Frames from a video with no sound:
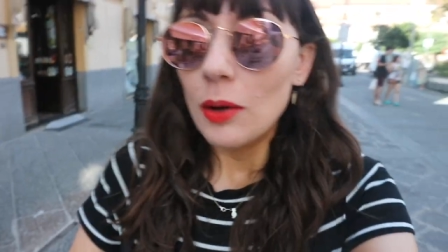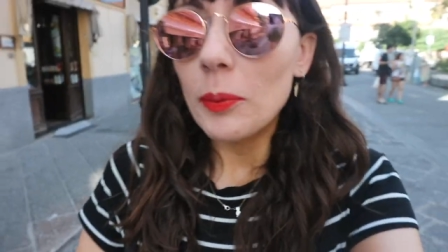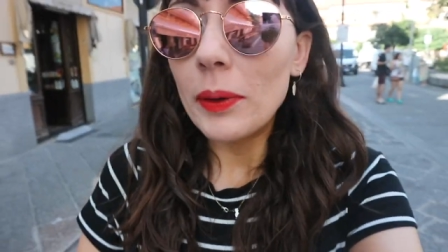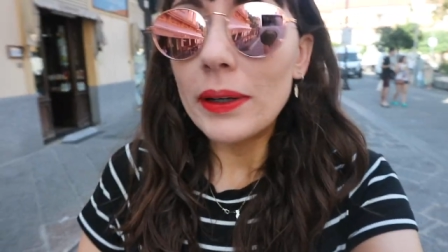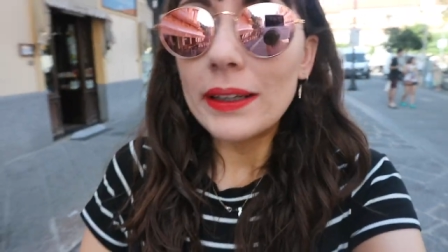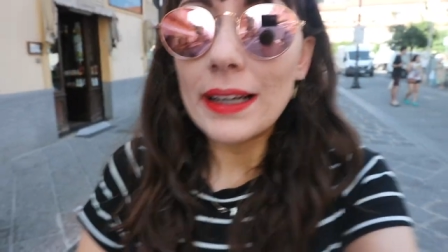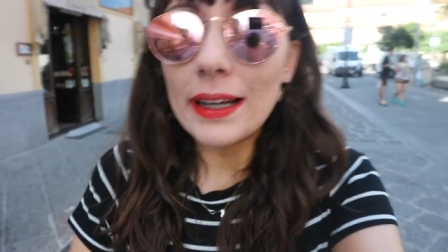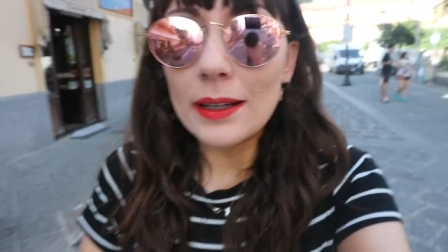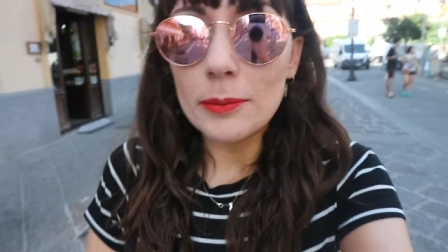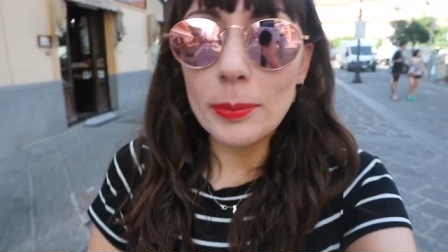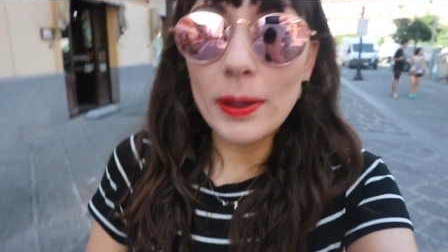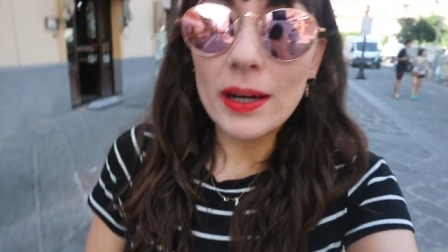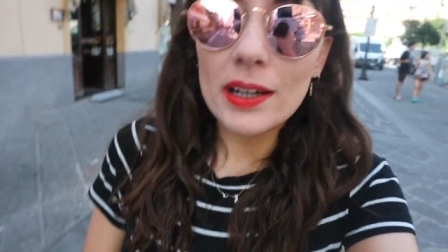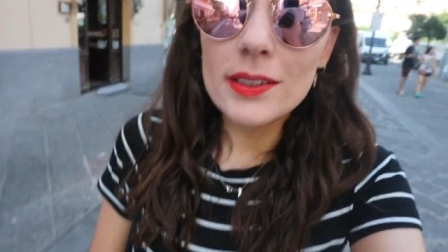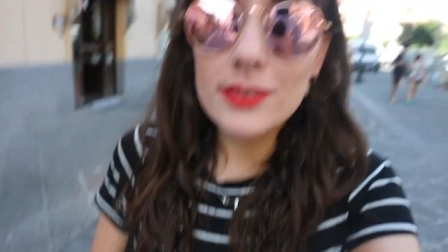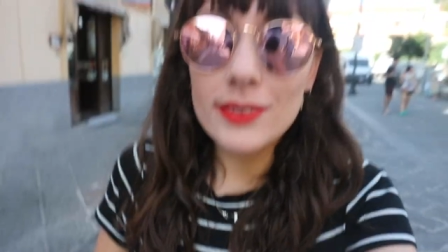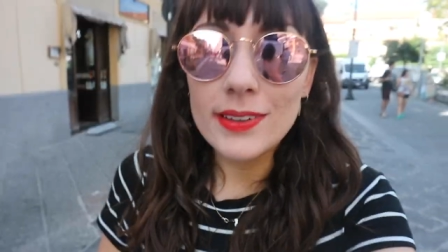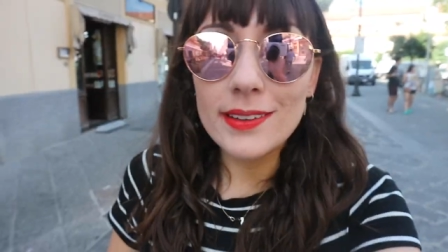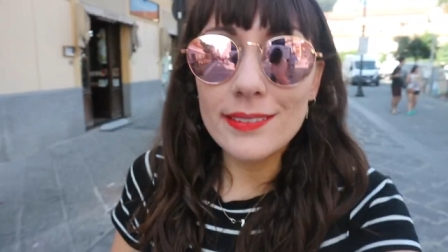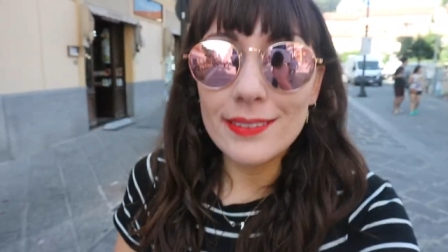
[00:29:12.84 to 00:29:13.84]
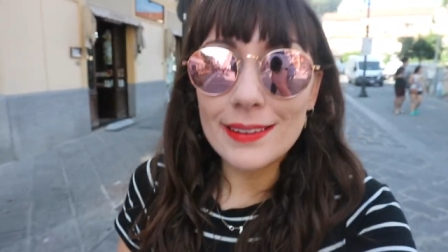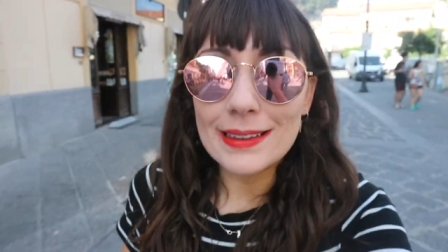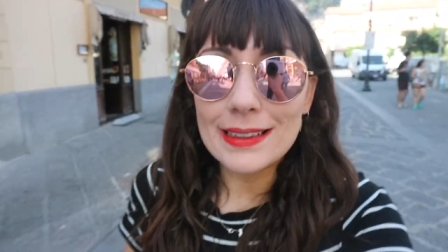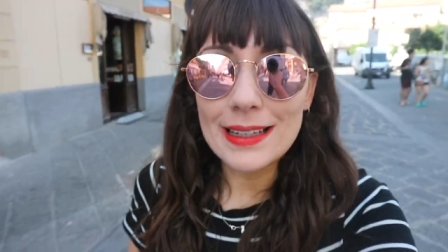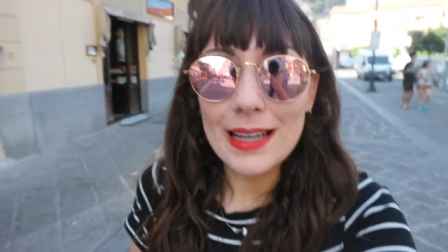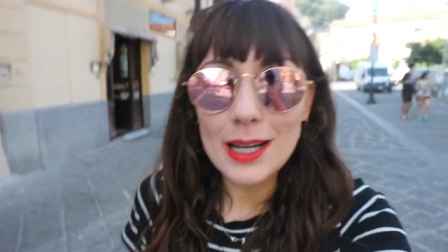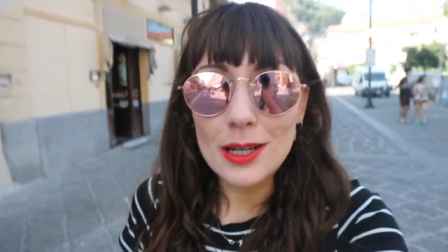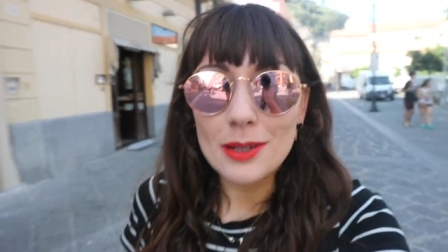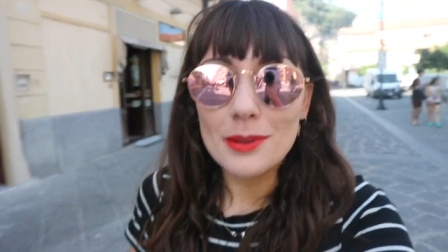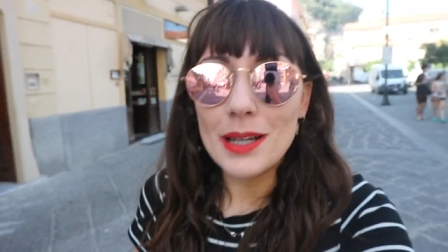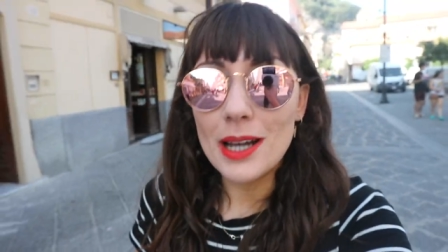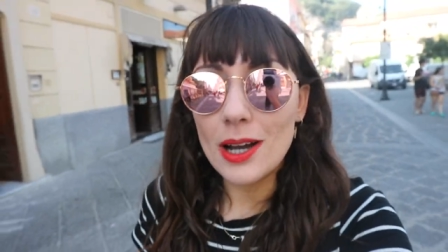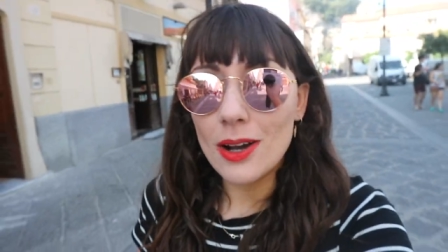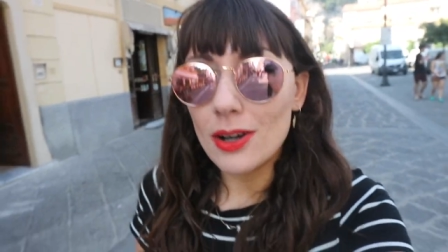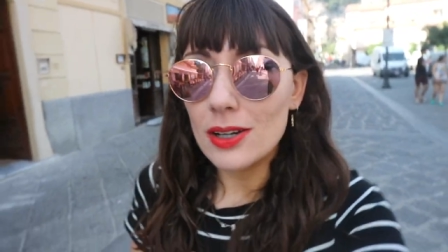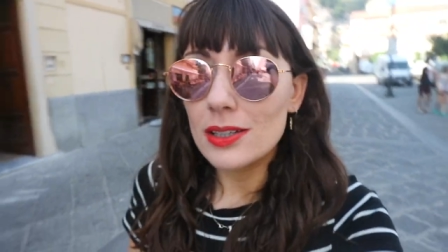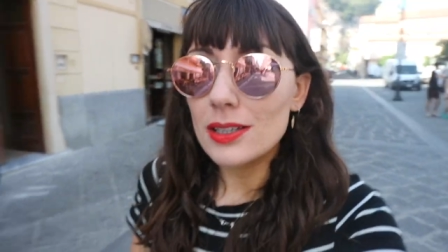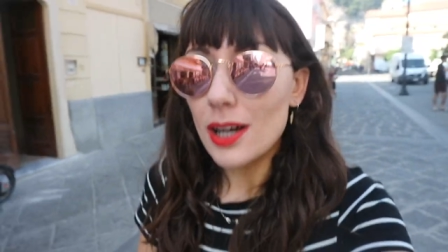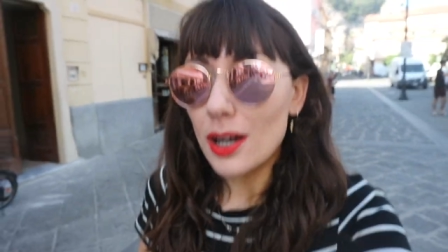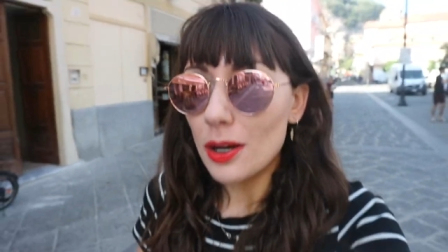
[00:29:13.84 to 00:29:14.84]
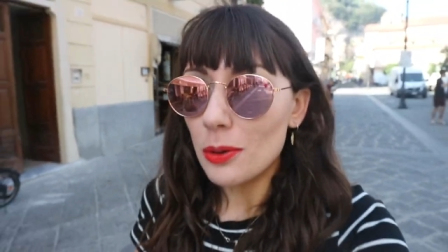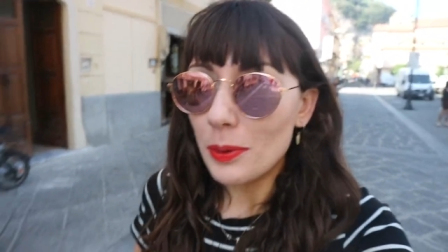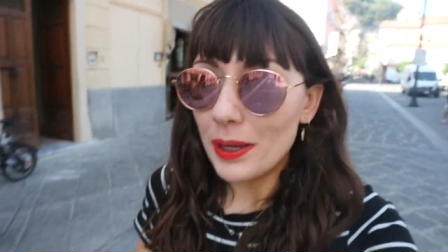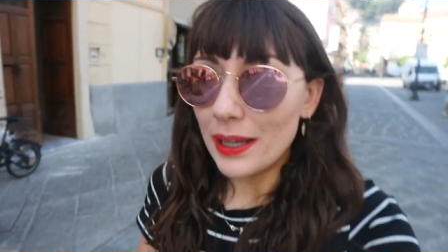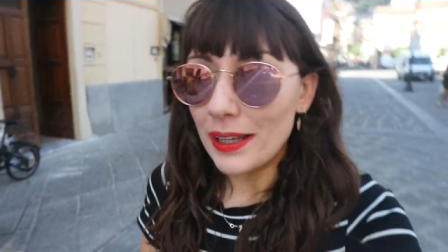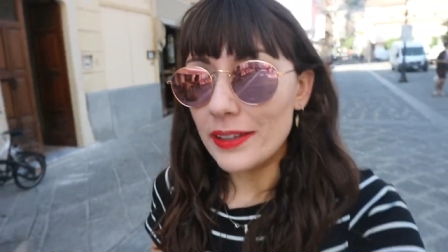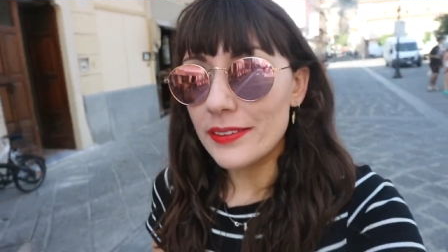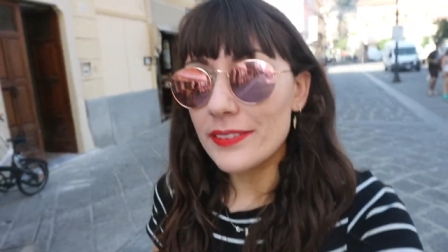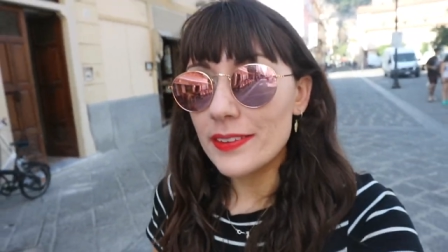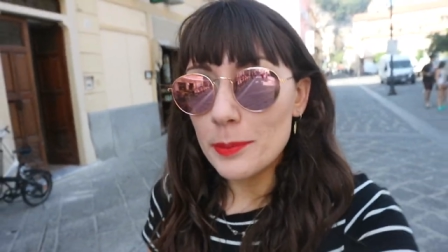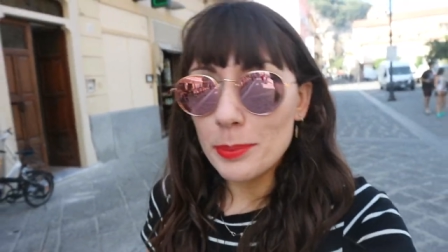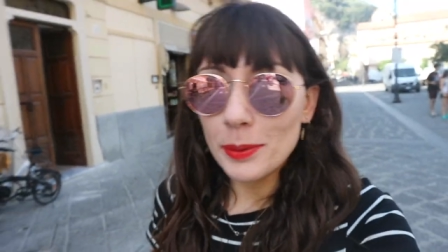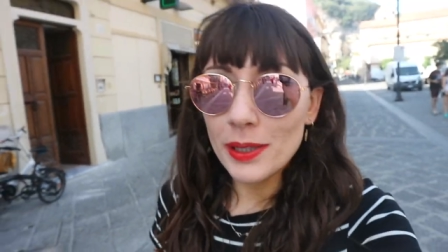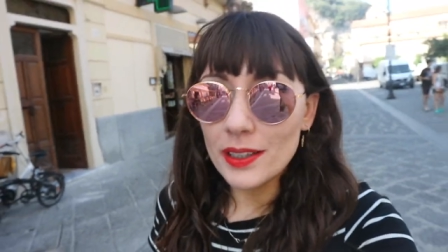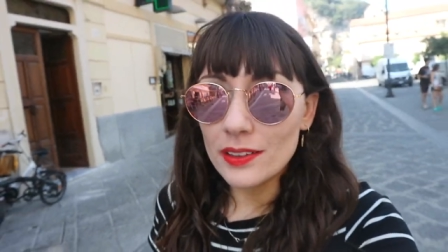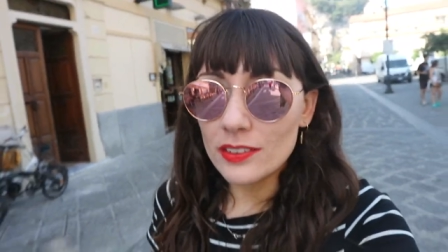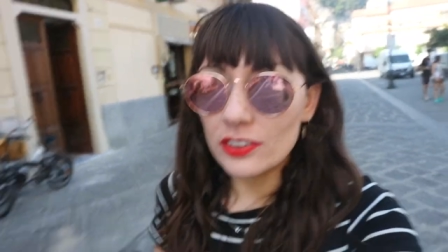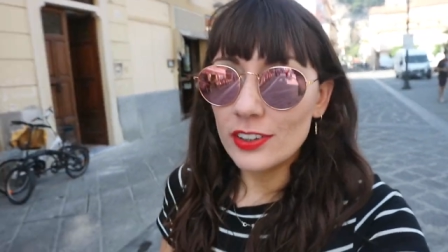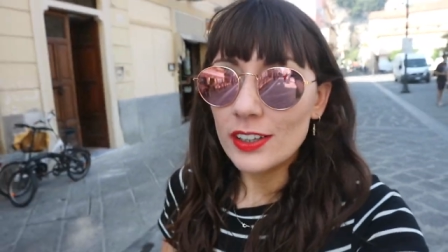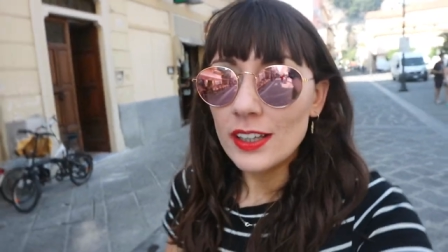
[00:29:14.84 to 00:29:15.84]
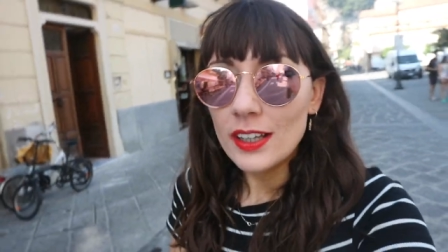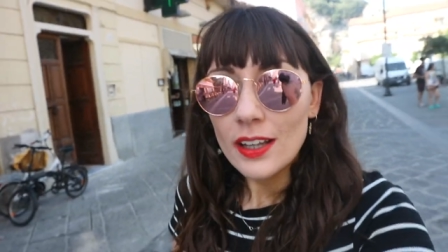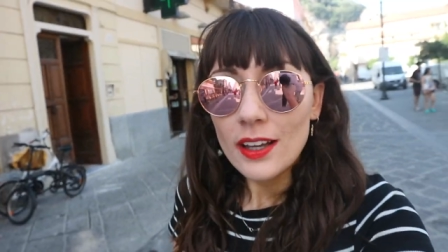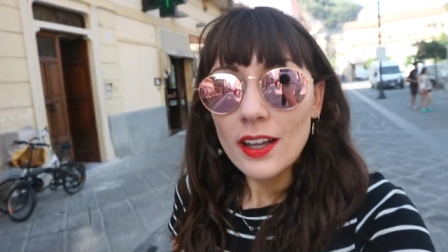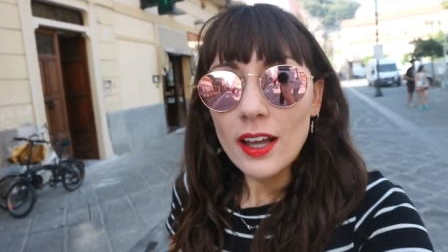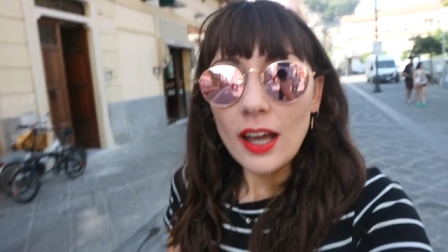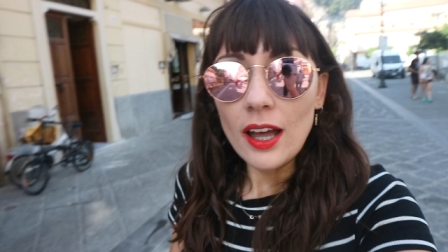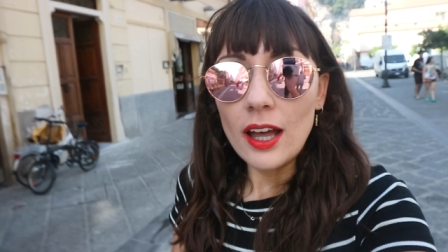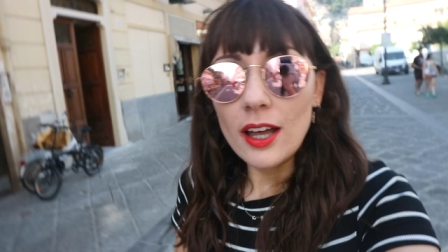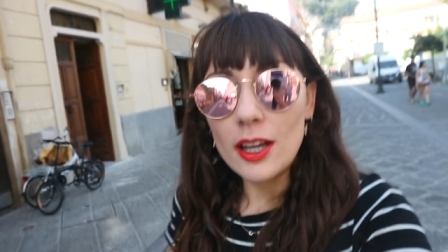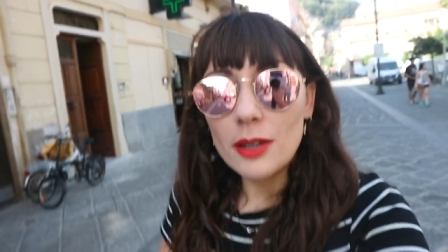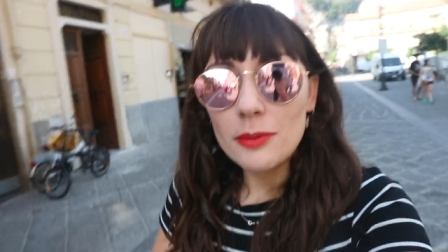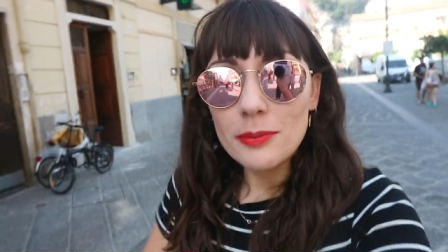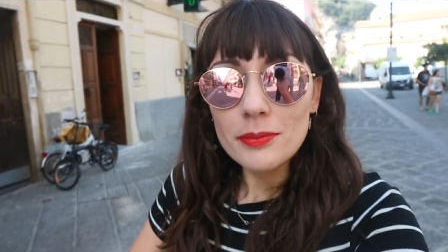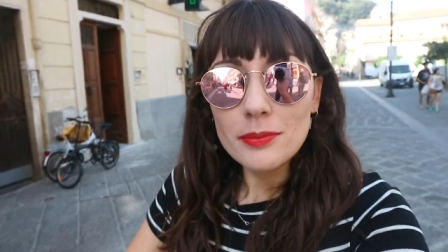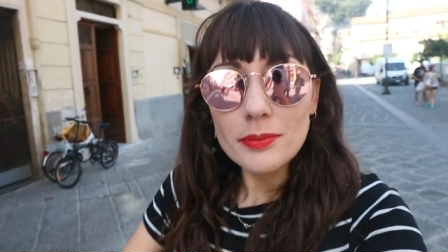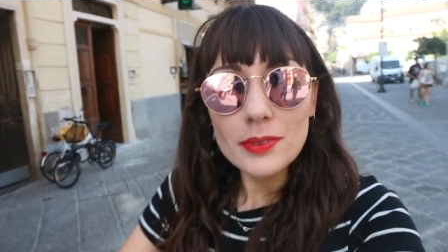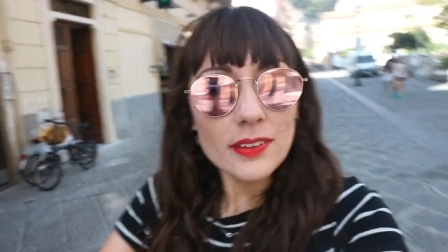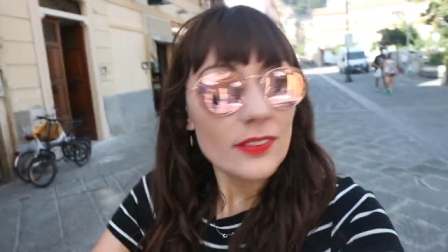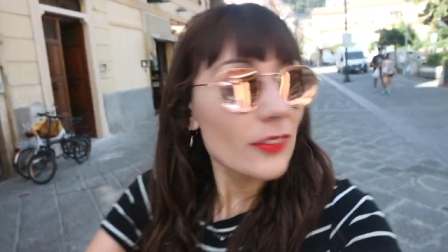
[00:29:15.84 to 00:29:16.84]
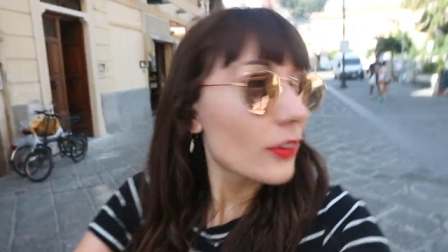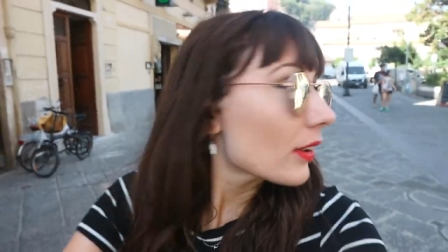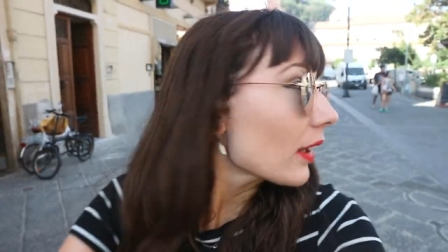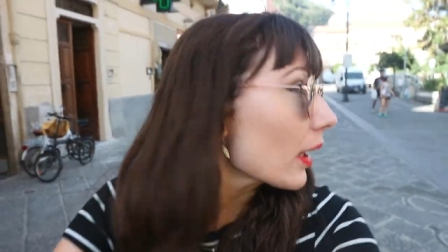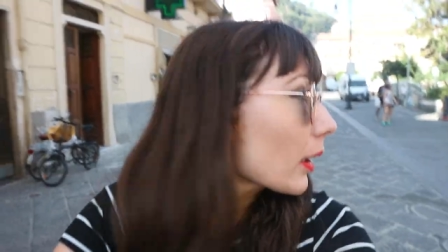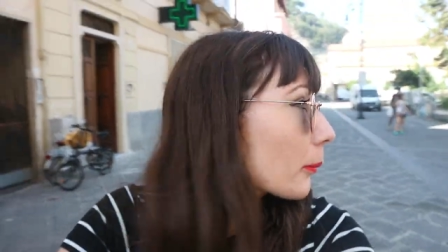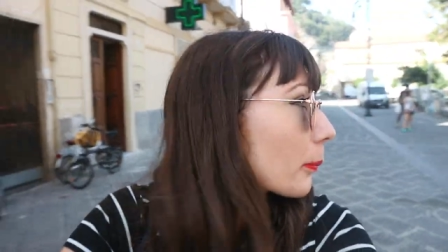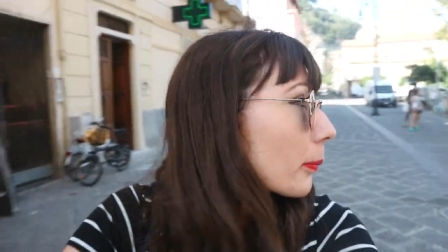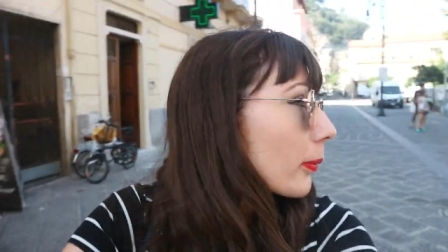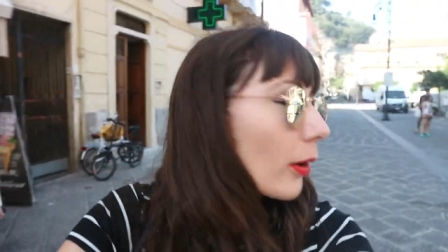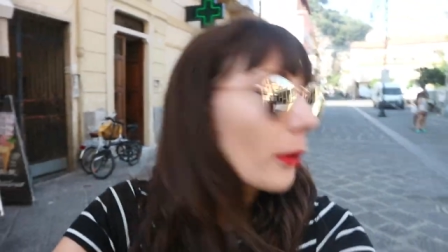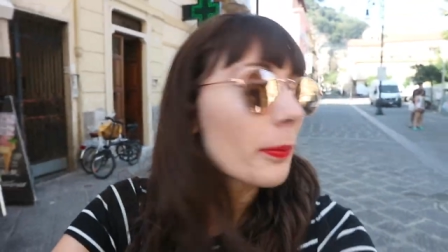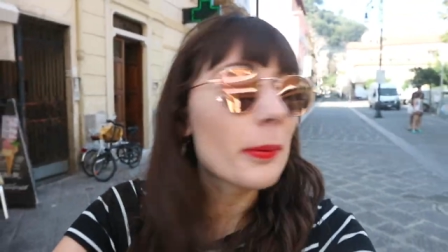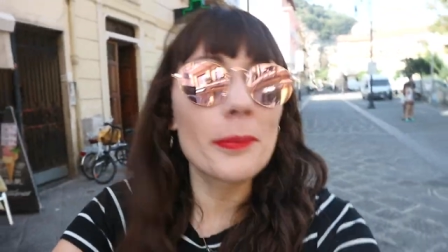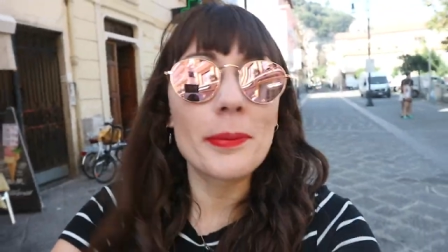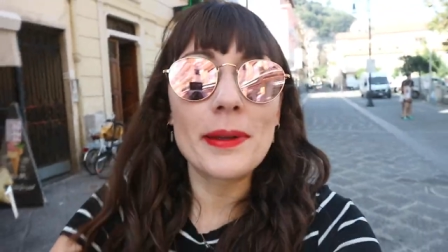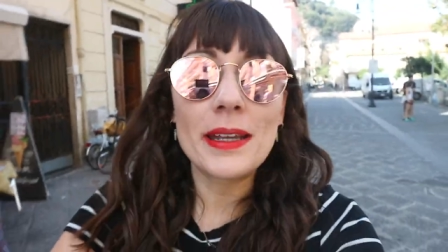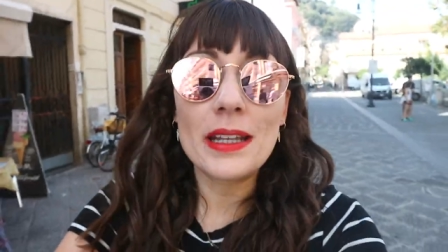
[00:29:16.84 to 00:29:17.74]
went and had breakfast and now we're on our way to the beach um, it's not like proper